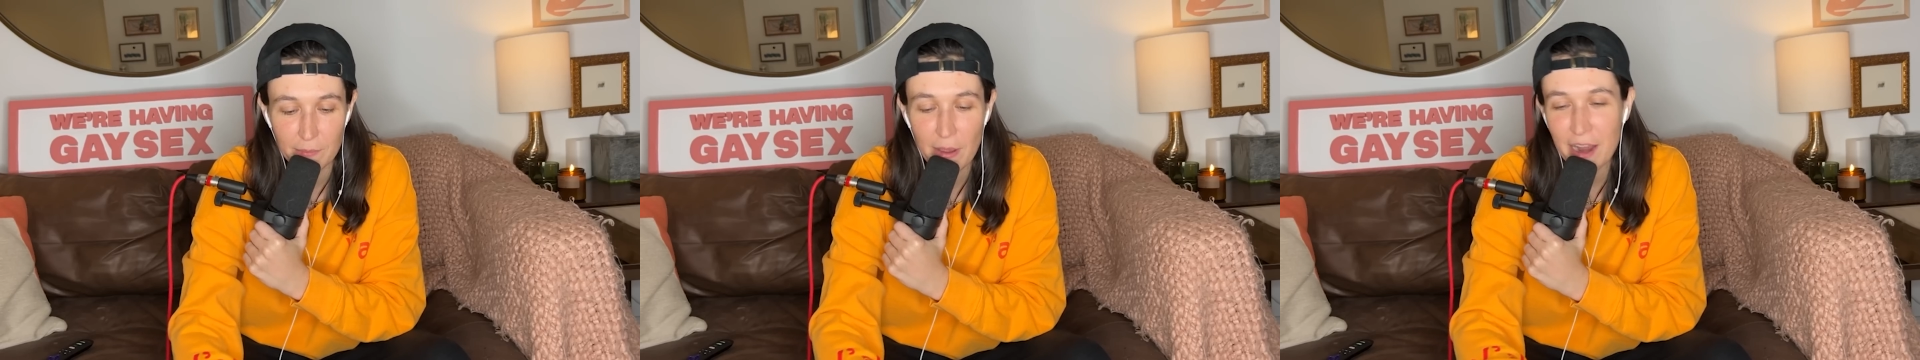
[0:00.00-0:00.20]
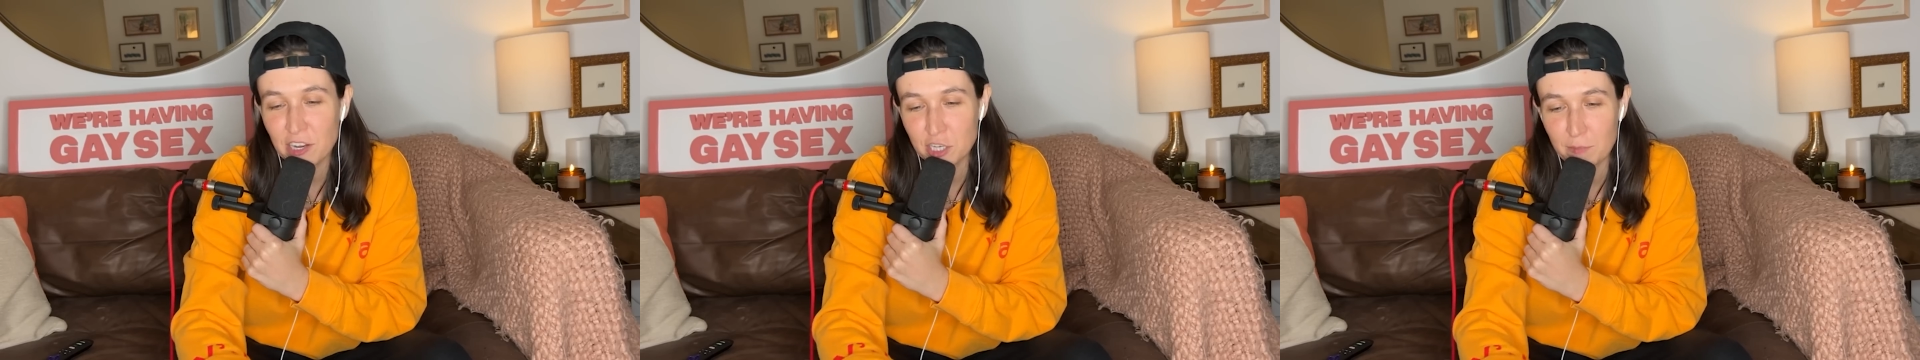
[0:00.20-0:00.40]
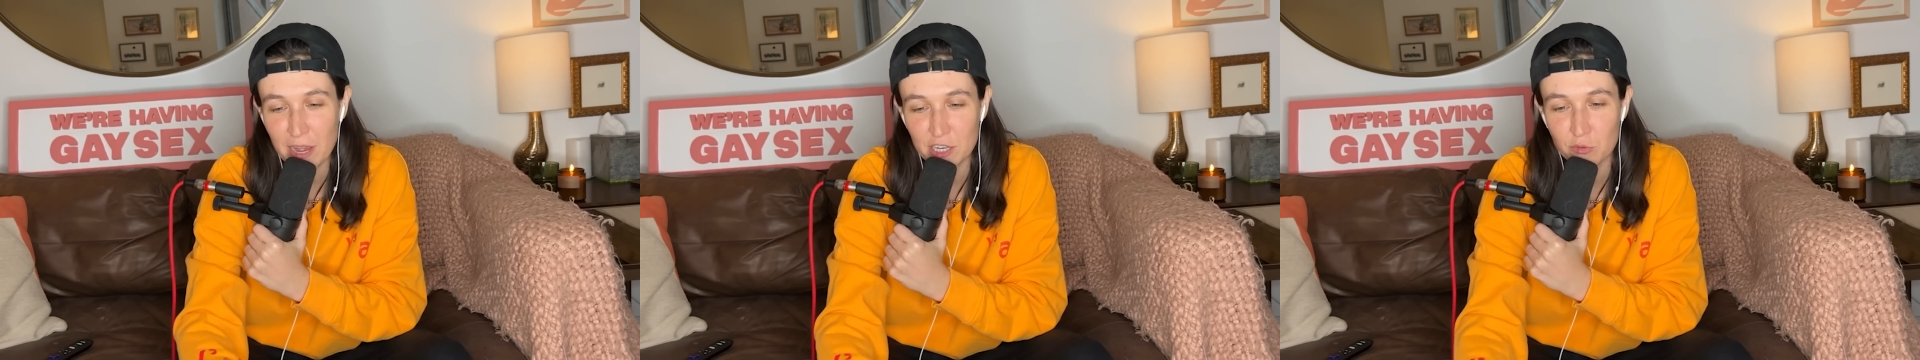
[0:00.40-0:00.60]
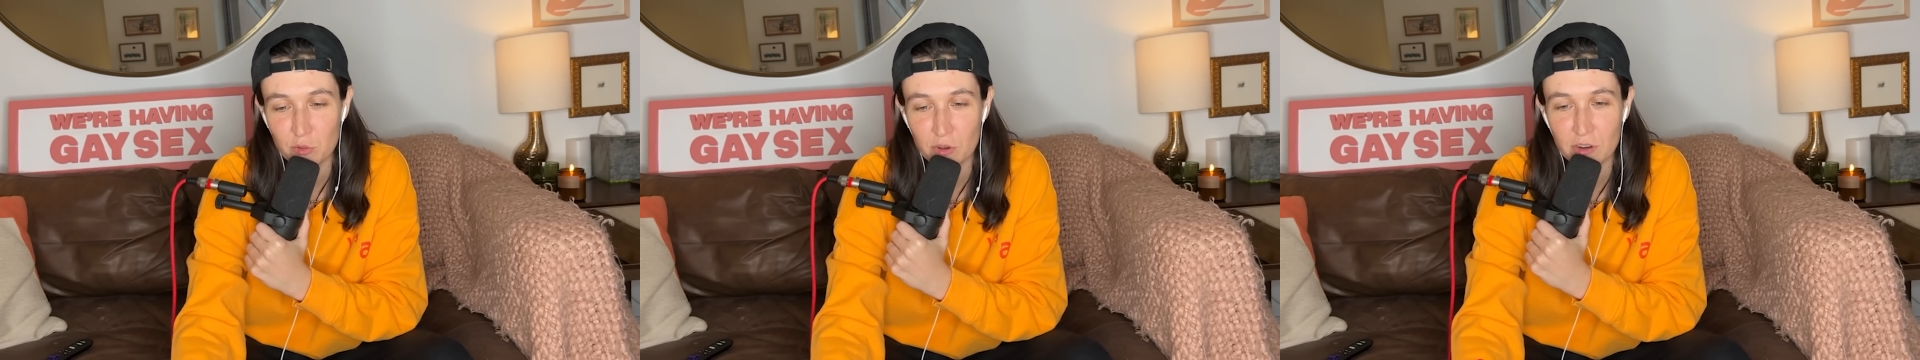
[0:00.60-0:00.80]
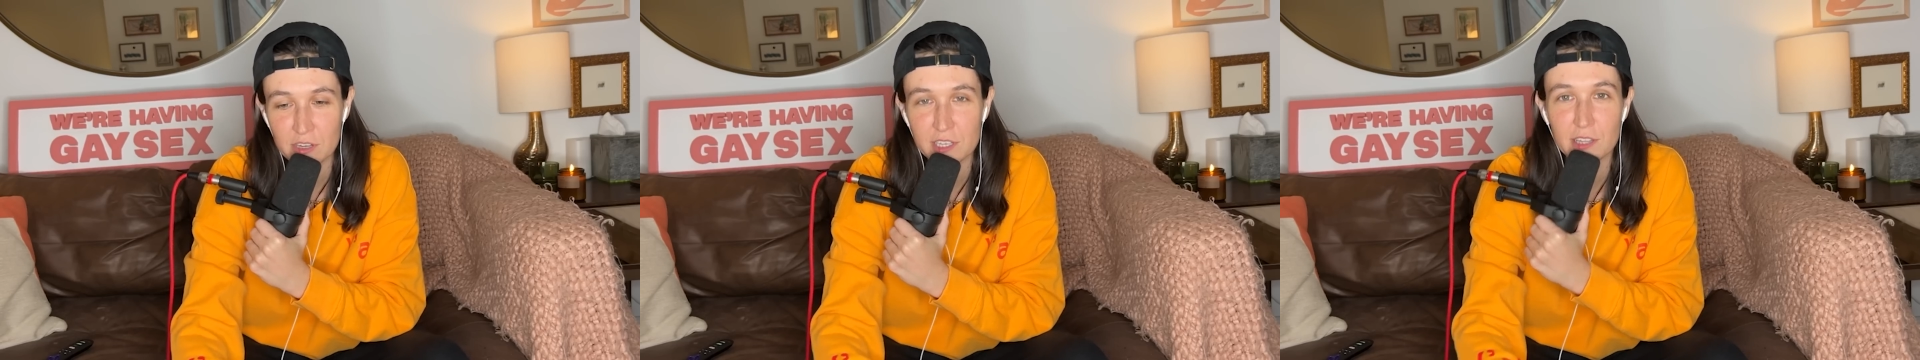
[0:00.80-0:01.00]
I just matched with
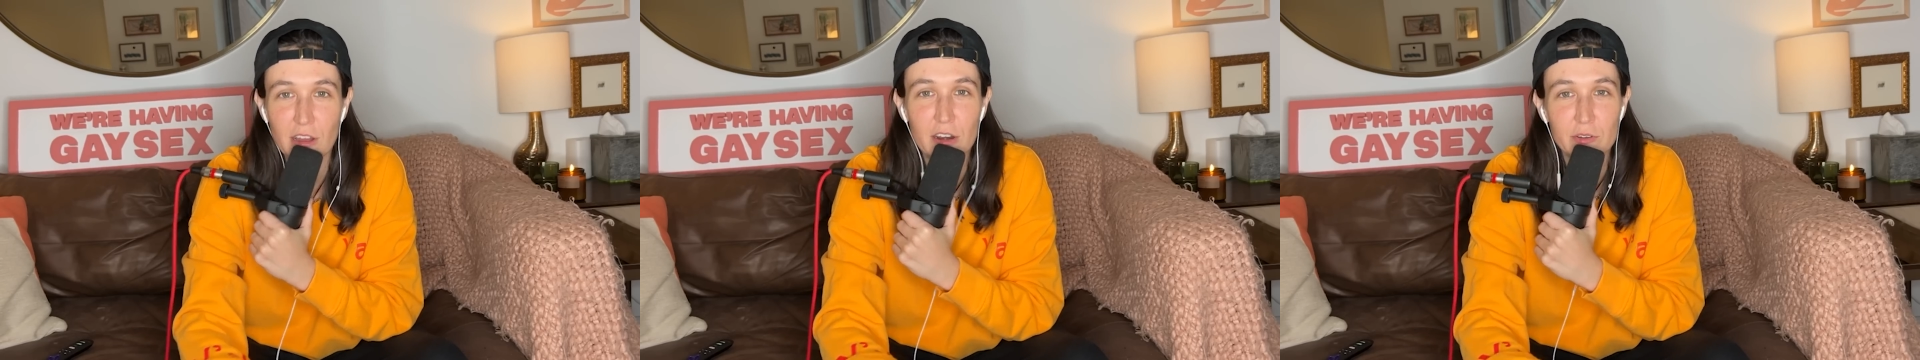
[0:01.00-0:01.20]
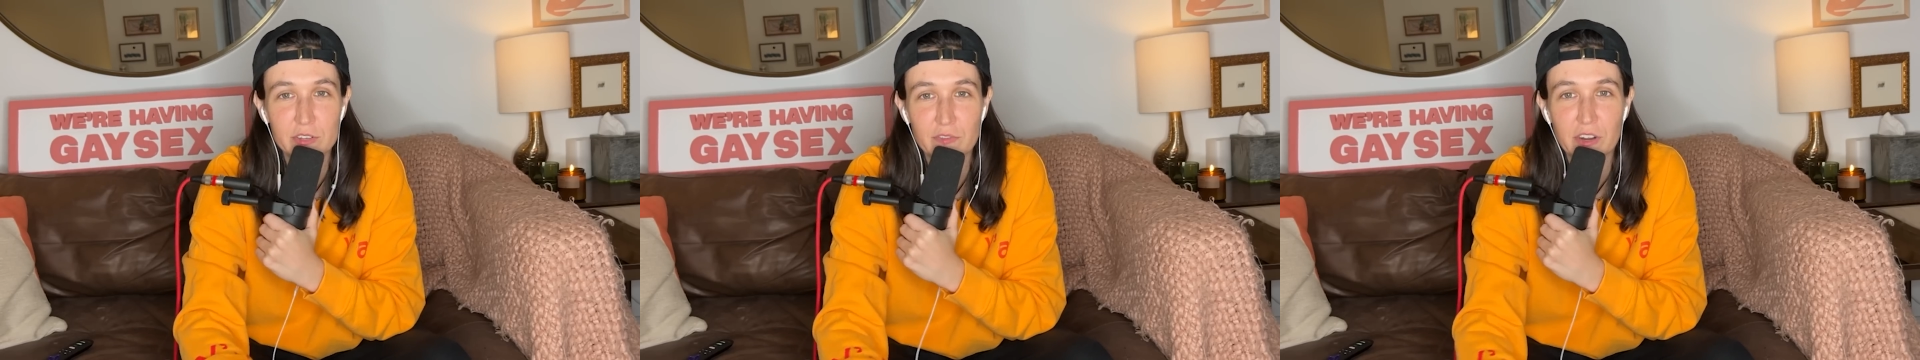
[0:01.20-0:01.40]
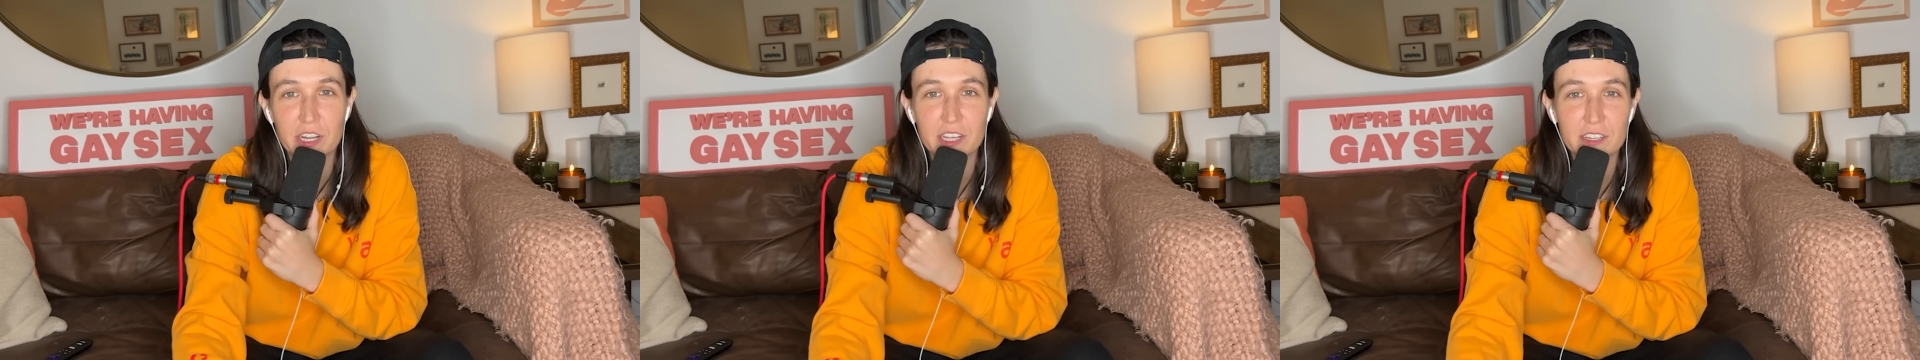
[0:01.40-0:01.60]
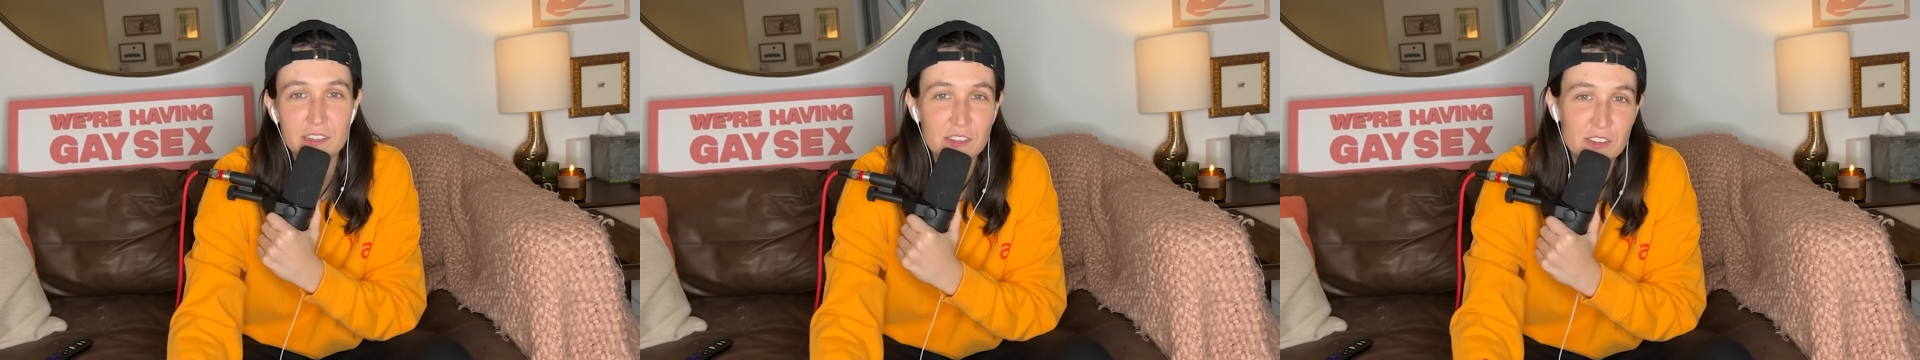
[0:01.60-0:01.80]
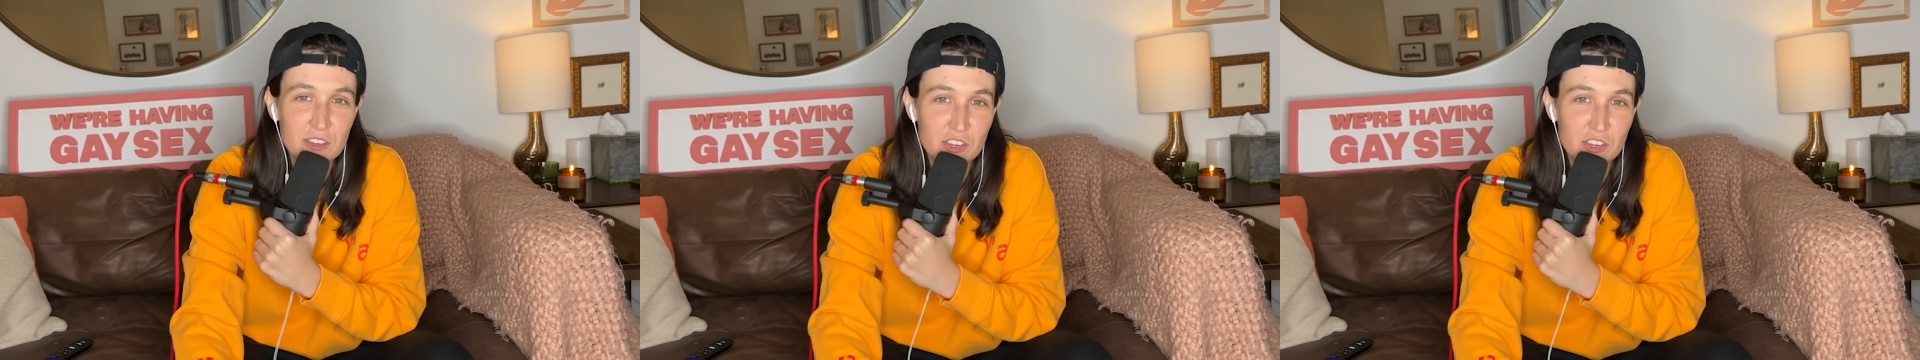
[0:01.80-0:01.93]
her because I thought it was funny and